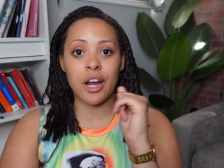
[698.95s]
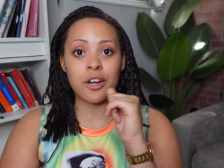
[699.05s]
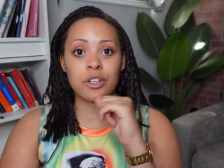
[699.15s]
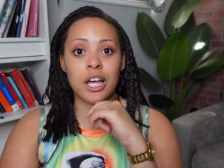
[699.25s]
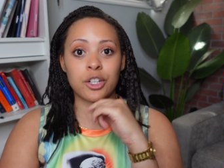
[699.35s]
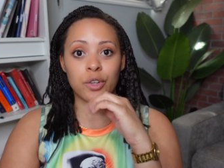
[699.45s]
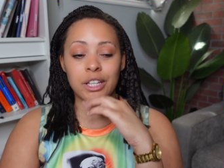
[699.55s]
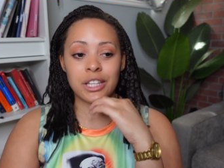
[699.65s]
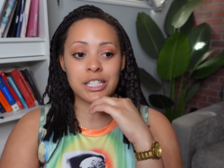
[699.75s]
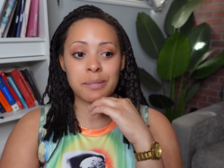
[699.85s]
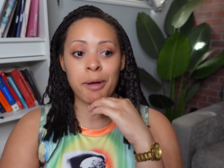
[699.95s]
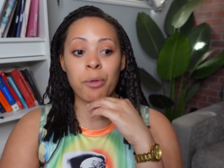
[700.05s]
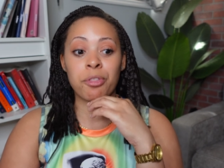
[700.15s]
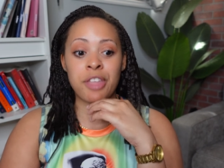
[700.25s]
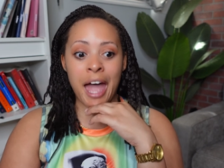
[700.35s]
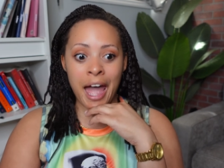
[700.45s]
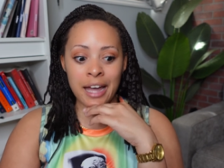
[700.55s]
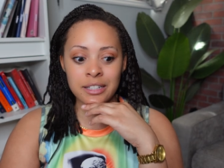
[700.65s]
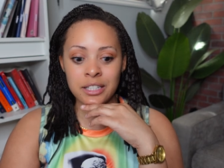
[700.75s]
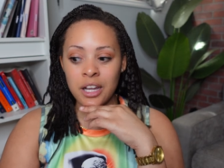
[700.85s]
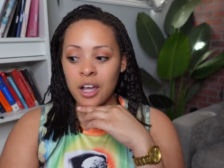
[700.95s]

I hear a lot of great things about that.